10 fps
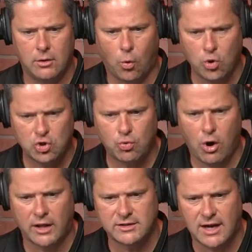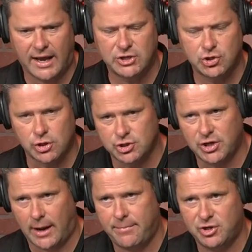Orgeron's national
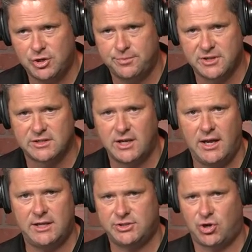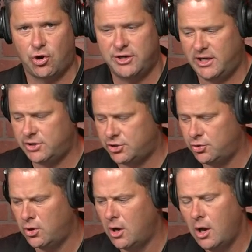championship success turned
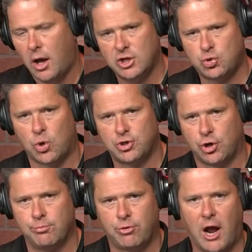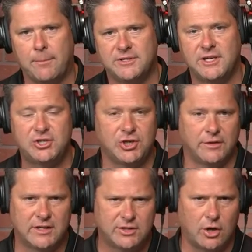into a short term proposition.
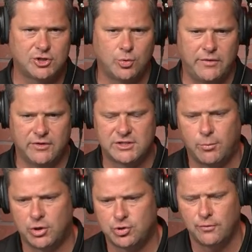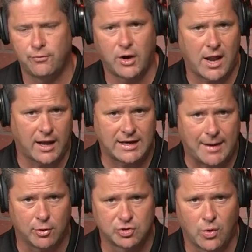This is also even somewhat for a guy like
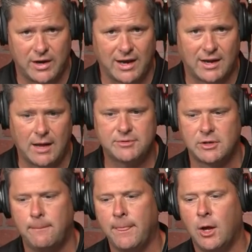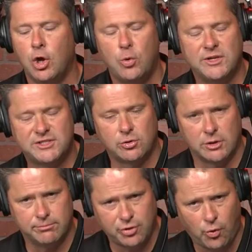Dabo Swinney at Clemson, who is still
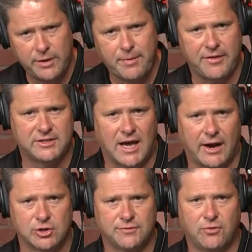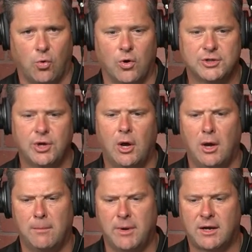employed by the Tigers, of course,
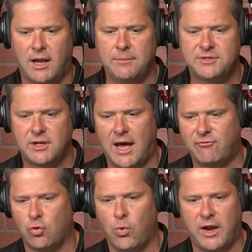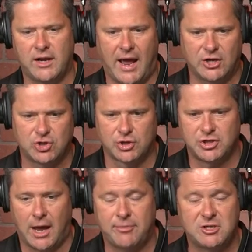but Clemson, after winning national
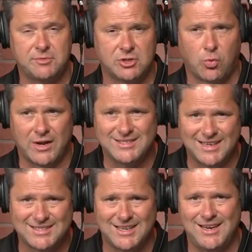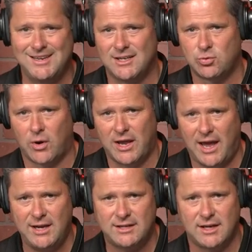championships in 2016 and
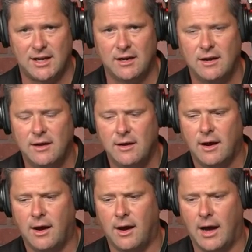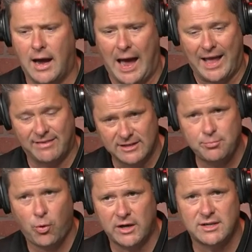2018, uh, at this
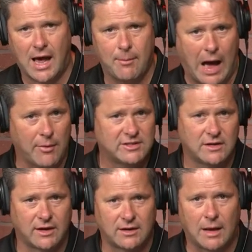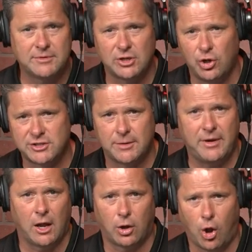point in time, I would say that Clemson looks to
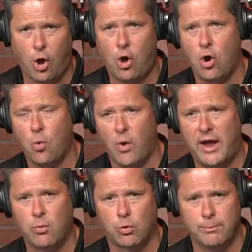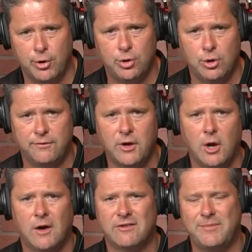be a long way removed
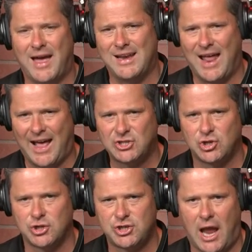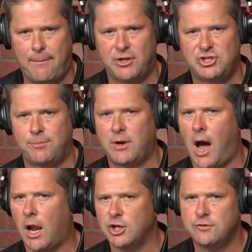from that national championship
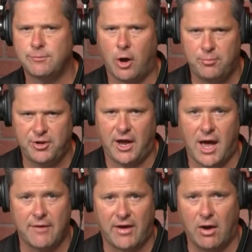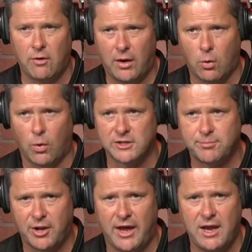college football playoff era they were once
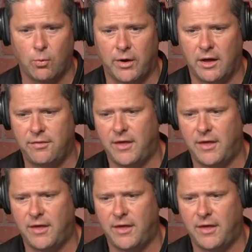playing with.